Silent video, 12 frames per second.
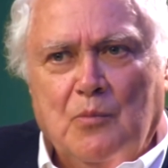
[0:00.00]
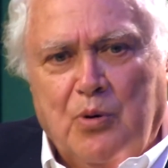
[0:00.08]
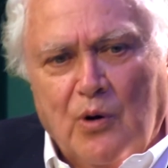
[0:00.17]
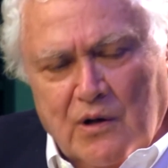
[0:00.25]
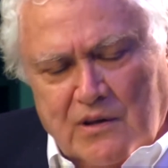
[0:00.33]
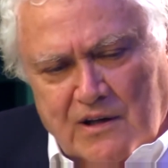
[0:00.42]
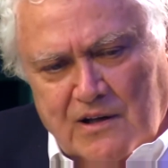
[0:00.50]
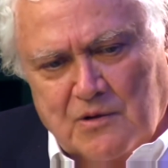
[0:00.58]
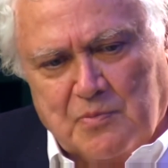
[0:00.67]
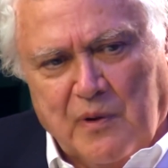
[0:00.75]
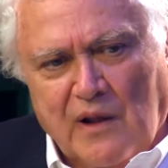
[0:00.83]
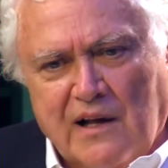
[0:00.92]
put
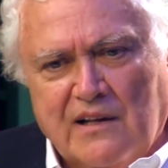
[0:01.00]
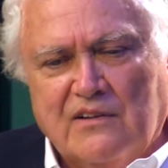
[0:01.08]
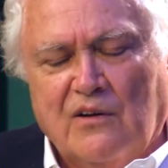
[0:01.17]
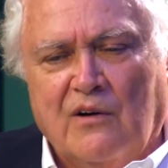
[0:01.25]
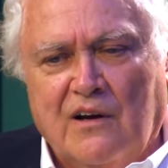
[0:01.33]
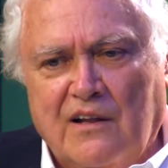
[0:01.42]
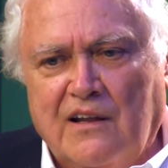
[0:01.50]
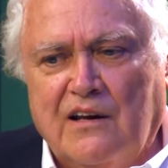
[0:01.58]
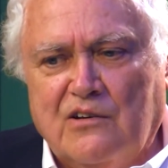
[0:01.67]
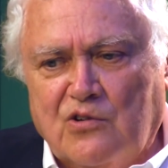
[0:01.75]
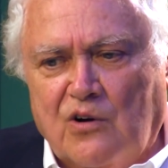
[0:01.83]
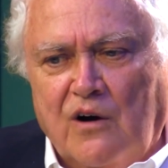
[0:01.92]
these plays on, and
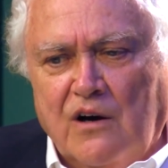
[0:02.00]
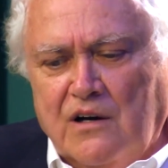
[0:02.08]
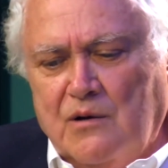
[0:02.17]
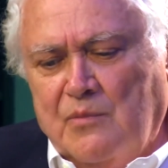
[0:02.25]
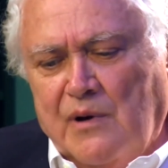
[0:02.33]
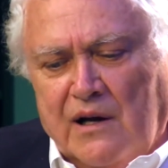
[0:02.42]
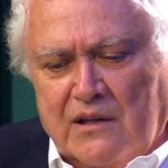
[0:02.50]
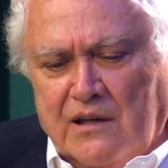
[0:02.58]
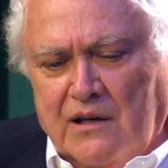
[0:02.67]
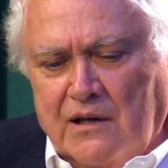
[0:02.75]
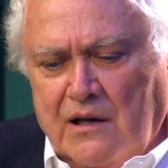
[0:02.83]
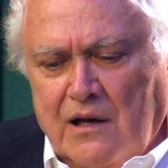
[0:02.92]
then talk about
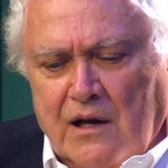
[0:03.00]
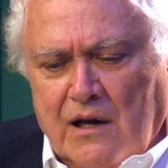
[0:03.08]
the